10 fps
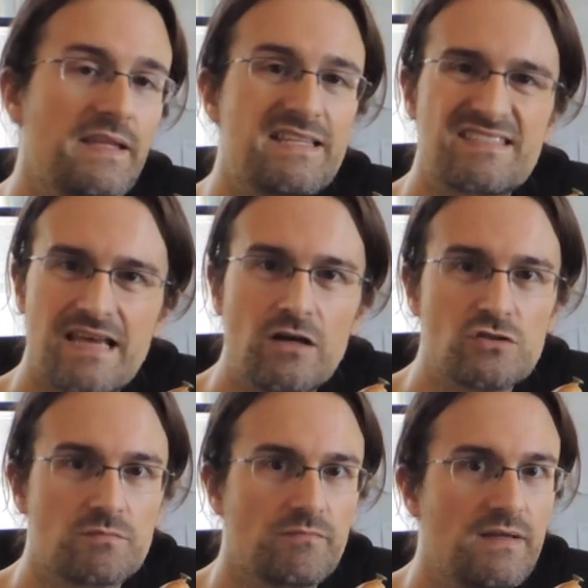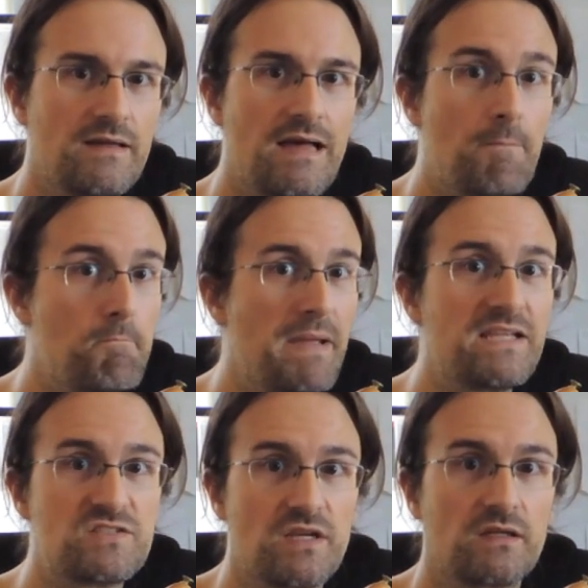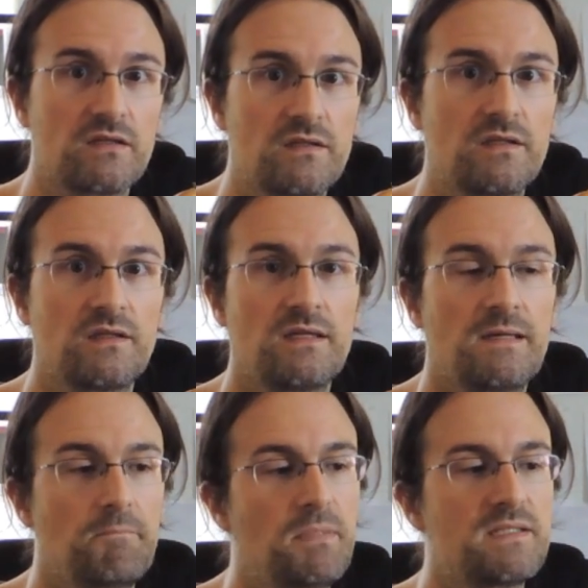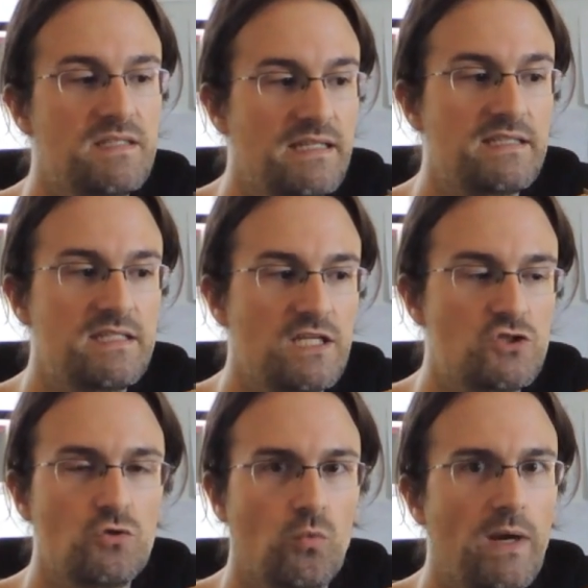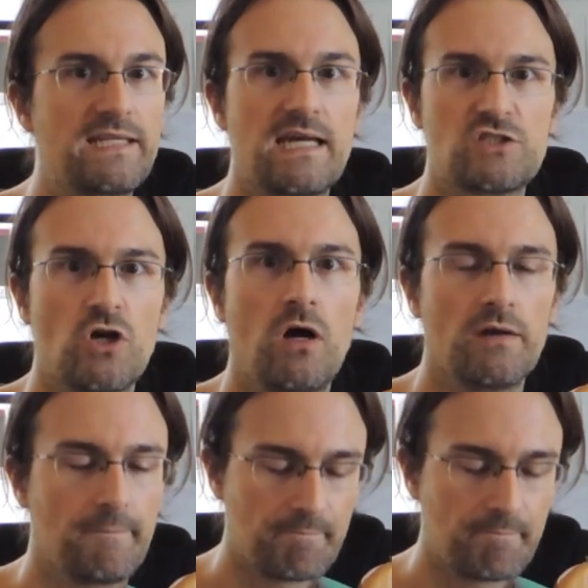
They sound amazing, but they do weigh a ton.